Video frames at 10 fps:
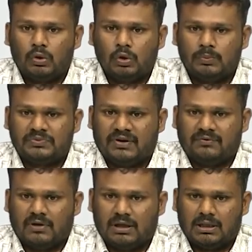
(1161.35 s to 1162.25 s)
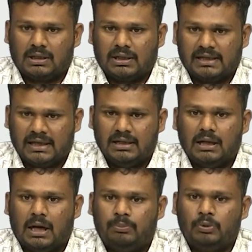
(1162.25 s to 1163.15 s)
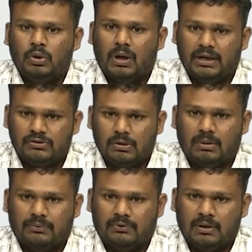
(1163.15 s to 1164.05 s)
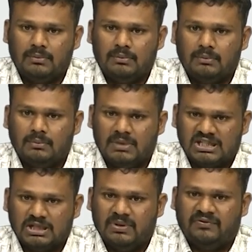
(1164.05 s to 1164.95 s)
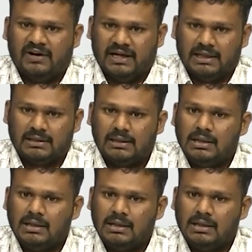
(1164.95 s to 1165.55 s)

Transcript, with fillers: groups of order n up to isomorphism must be finite,